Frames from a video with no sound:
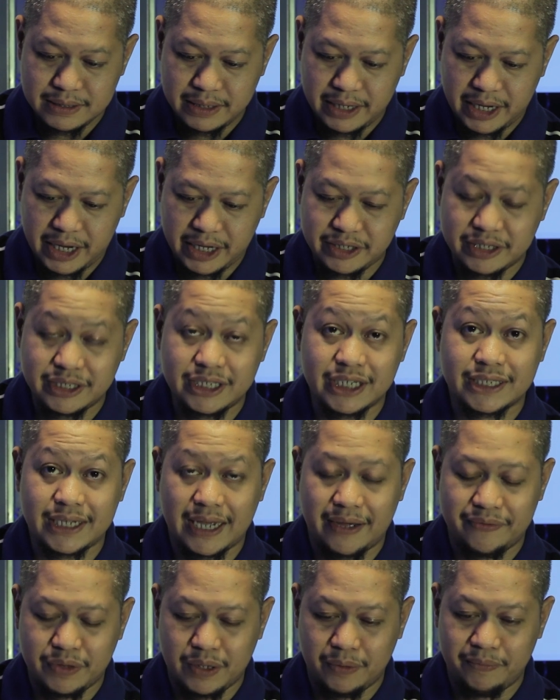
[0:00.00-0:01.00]
And you just
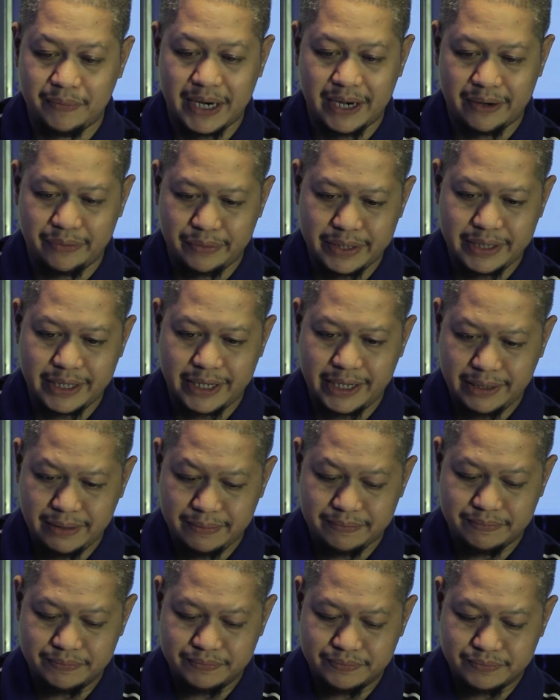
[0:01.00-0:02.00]
have to bear with it.
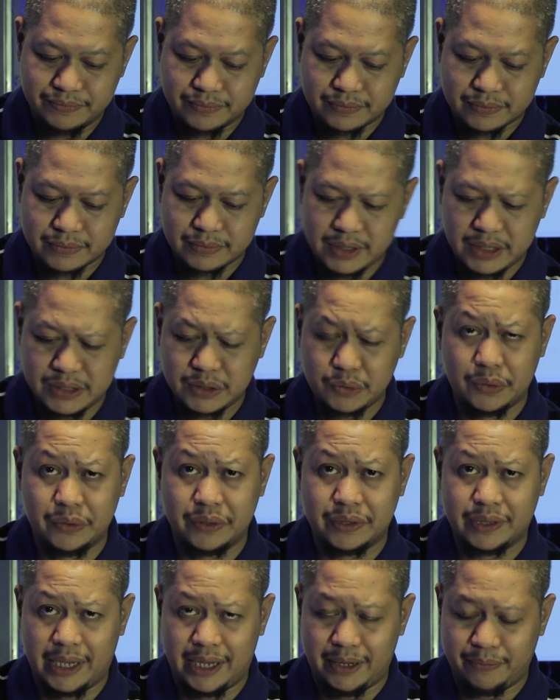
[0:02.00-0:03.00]
This
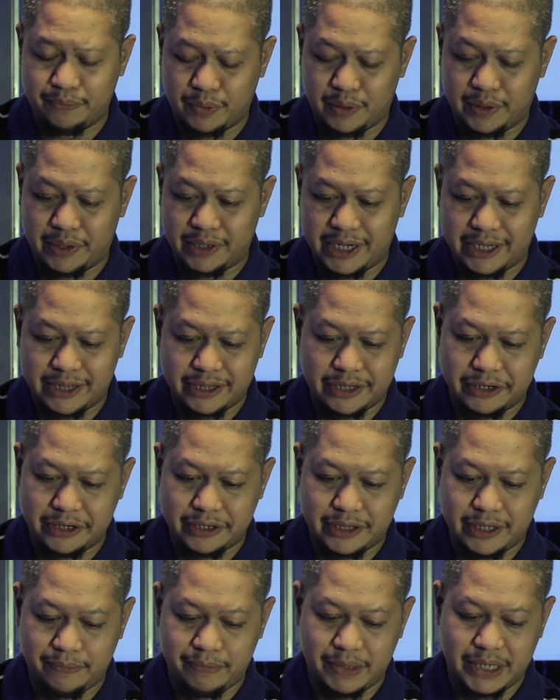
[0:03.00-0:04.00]
won't take more than
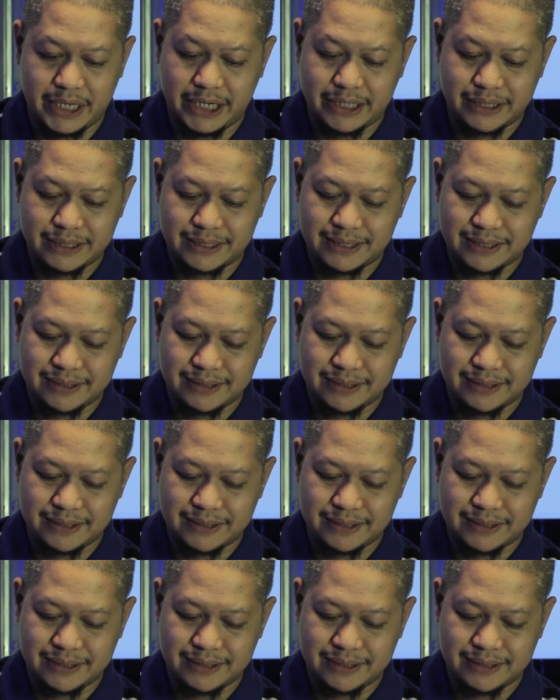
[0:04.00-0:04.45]
30 minutes.